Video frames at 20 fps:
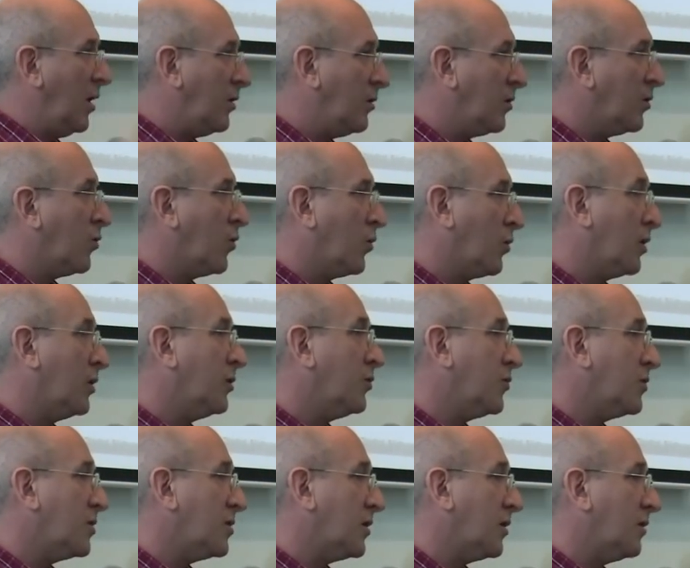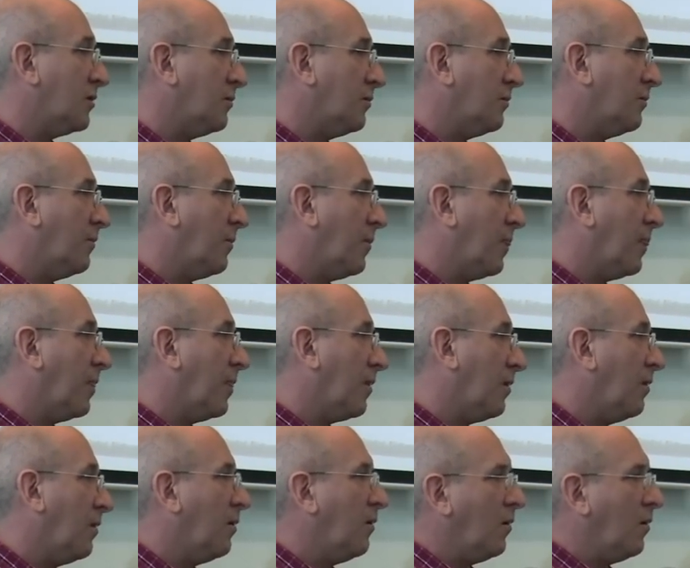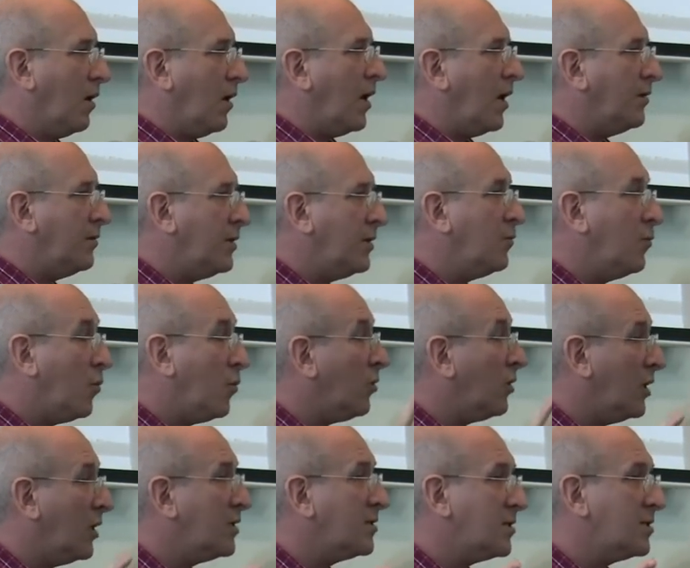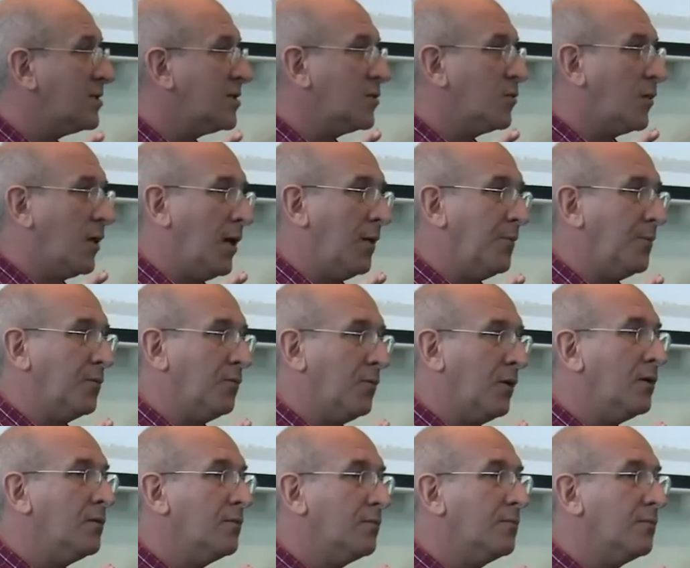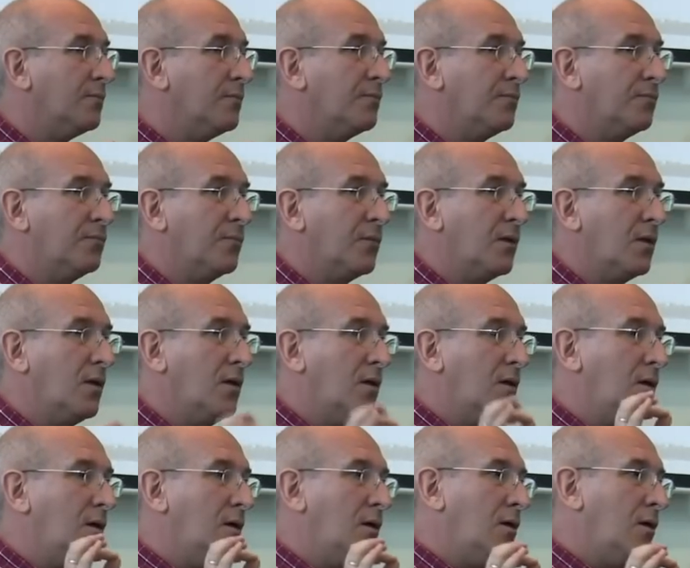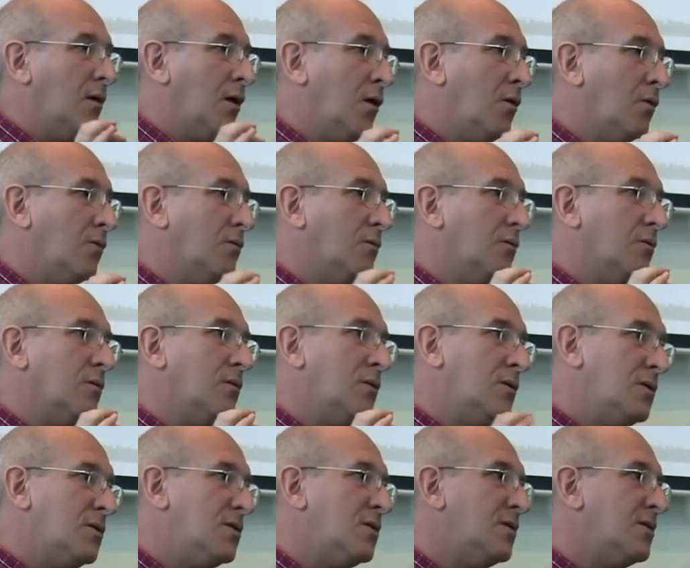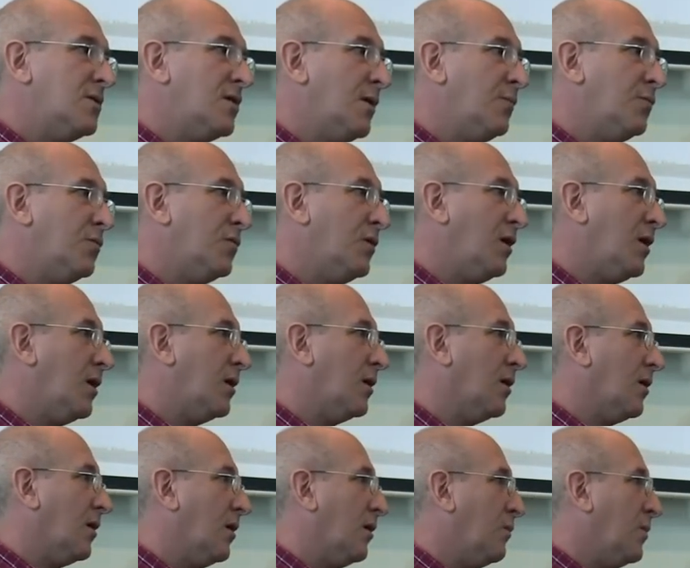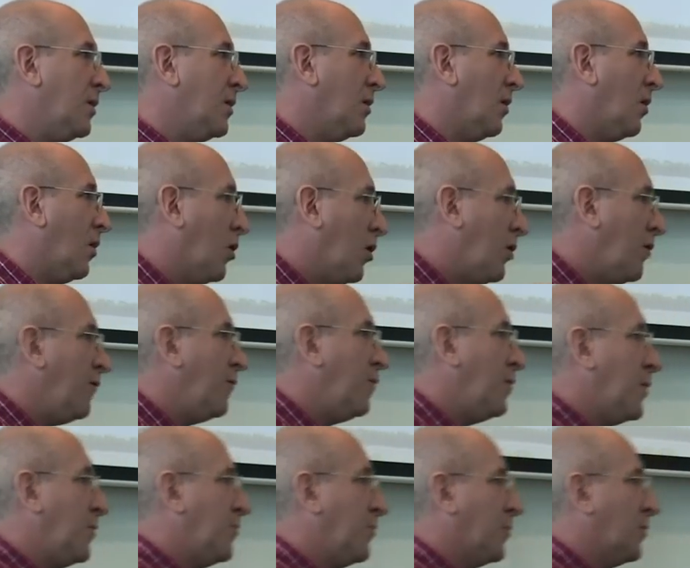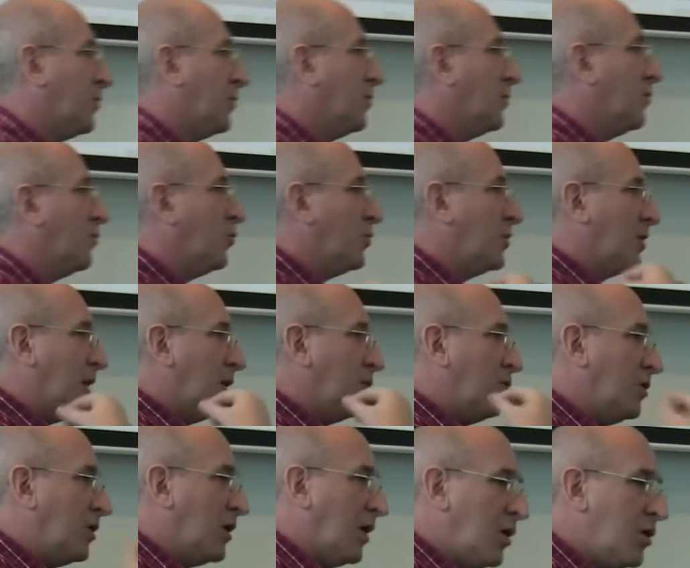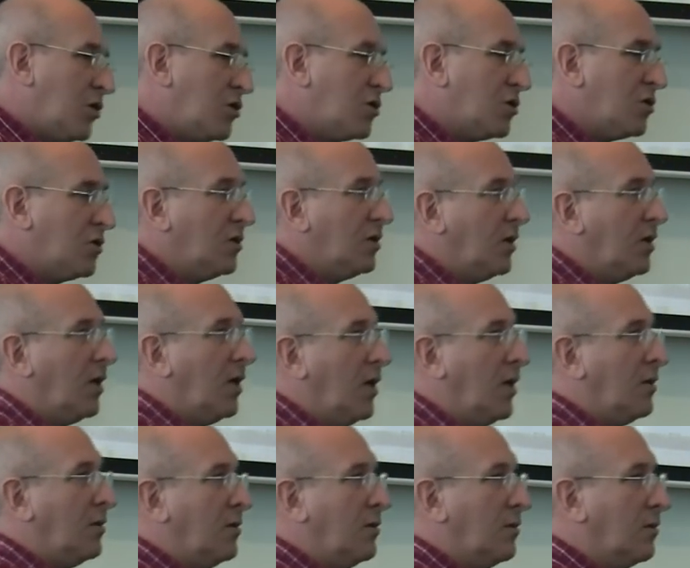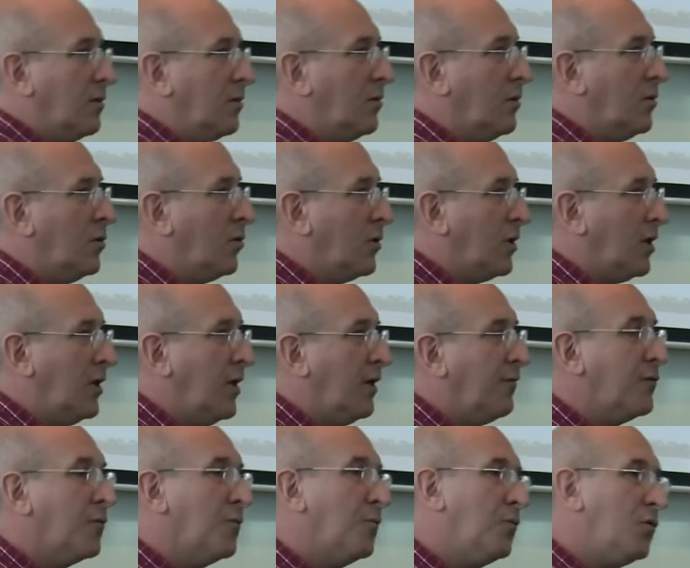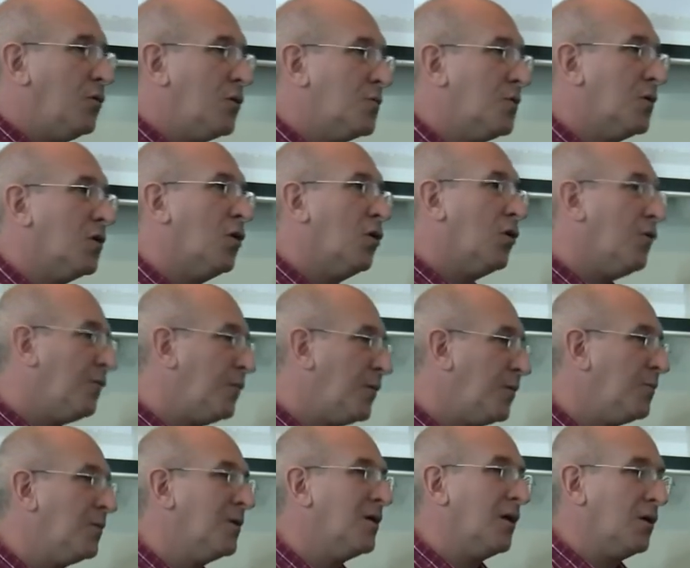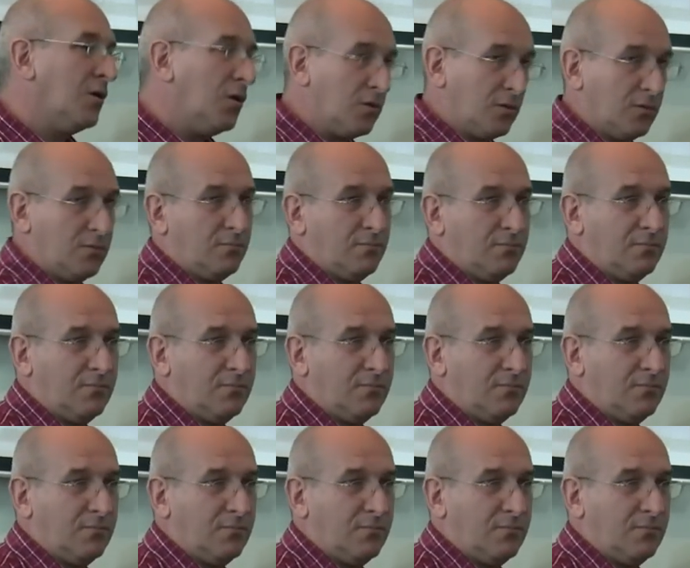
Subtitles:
and the growing literacy. I think more or less this is what happened, right? Now, this is the same today. I mean, a lot of people with education and, you know, can have computers, but a lot of people cannot,